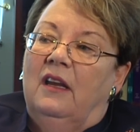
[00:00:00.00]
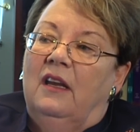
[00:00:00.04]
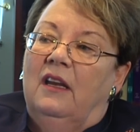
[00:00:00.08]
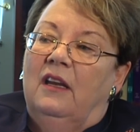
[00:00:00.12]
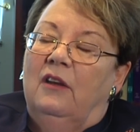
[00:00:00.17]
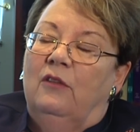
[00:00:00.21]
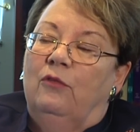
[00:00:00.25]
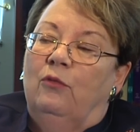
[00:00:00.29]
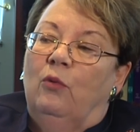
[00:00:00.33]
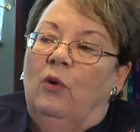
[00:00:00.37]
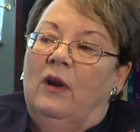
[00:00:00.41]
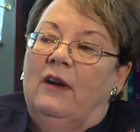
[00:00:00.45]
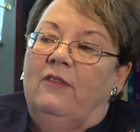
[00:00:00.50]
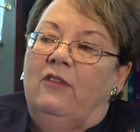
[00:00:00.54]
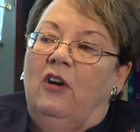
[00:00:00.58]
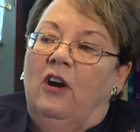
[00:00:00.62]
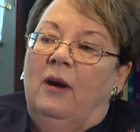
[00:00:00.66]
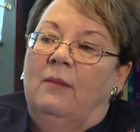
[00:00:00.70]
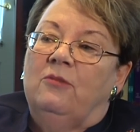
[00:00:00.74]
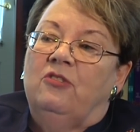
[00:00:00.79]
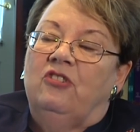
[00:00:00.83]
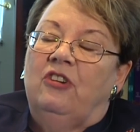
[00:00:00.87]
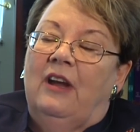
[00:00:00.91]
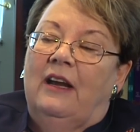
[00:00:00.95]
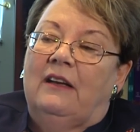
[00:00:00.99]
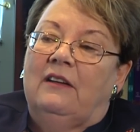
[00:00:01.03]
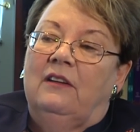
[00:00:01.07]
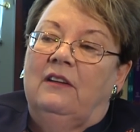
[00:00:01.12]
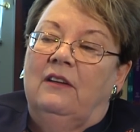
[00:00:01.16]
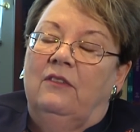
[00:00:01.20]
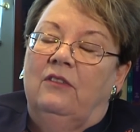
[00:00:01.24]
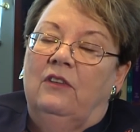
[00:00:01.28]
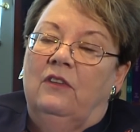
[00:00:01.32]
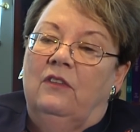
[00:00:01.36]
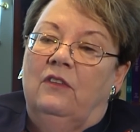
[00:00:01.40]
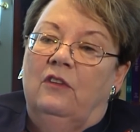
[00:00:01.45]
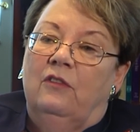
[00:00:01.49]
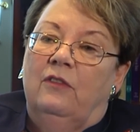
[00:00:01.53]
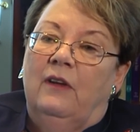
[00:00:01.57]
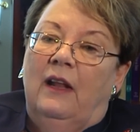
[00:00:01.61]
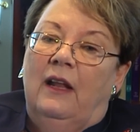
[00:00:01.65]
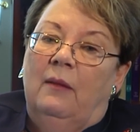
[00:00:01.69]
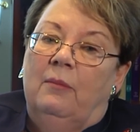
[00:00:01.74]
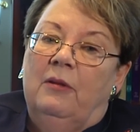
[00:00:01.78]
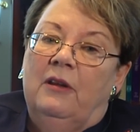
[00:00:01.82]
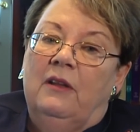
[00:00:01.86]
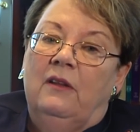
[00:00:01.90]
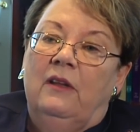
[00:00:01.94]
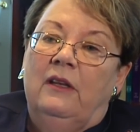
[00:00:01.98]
if one of our objectives is developing